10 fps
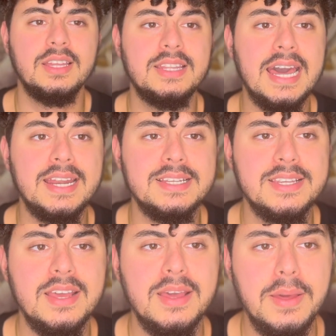And that is,
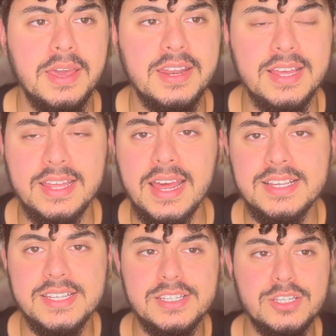in
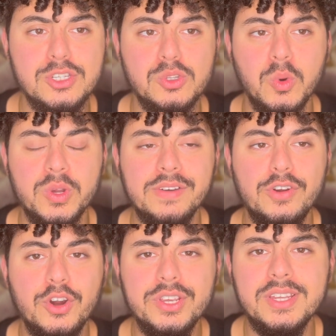essence, the story of
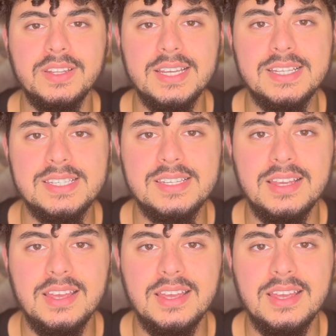Hercules.